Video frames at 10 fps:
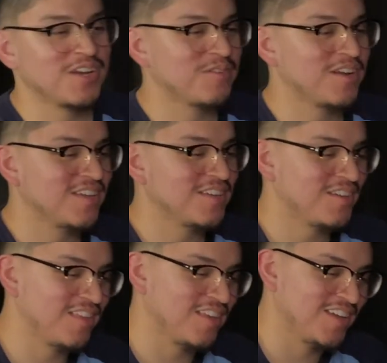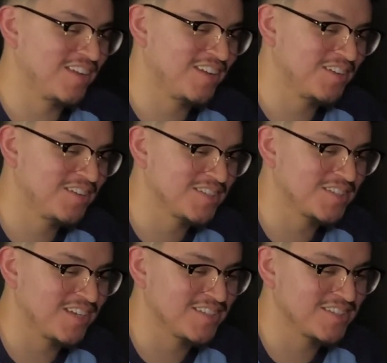ready. And then it
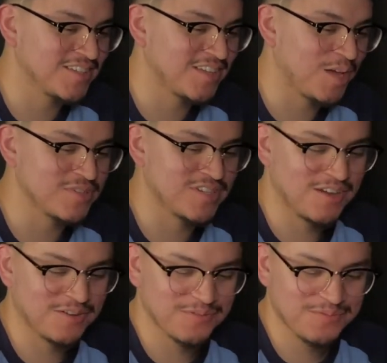says the time is now.